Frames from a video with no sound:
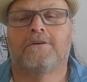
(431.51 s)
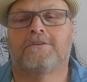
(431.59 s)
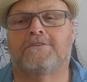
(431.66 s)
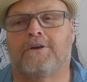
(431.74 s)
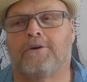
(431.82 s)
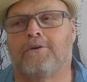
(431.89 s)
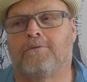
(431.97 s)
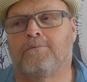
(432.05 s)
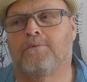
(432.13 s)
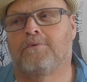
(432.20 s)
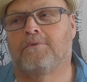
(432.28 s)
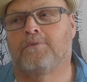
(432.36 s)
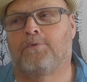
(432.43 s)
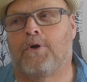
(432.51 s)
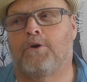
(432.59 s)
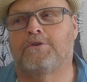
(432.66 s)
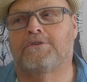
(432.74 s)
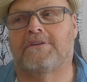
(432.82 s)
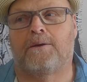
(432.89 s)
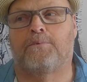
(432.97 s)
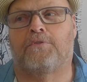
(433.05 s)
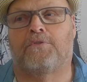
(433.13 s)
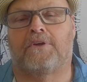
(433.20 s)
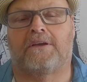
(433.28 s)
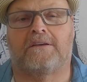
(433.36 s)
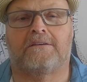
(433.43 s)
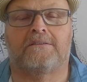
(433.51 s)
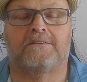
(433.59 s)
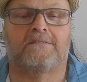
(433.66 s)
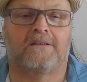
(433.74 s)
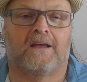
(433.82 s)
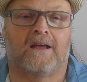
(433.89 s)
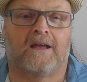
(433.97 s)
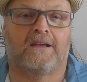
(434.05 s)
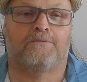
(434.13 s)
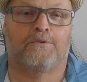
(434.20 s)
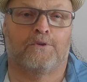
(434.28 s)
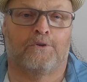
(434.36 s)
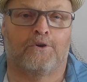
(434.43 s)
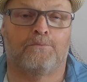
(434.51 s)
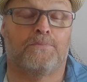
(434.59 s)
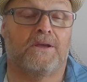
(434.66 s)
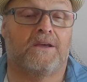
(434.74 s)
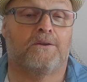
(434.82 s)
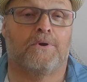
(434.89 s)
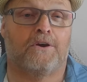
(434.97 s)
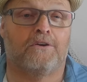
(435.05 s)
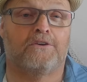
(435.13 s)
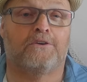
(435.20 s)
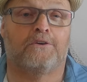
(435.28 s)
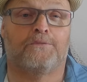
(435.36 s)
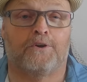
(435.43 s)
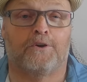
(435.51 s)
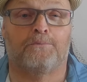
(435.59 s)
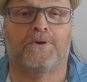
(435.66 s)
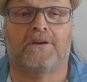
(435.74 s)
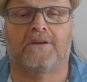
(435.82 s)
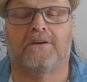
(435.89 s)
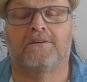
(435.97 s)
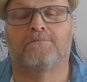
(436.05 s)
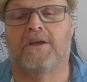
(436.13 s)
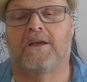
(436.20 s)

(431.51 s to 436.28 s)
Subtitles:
So those type of things I've learned being married to a Filipina,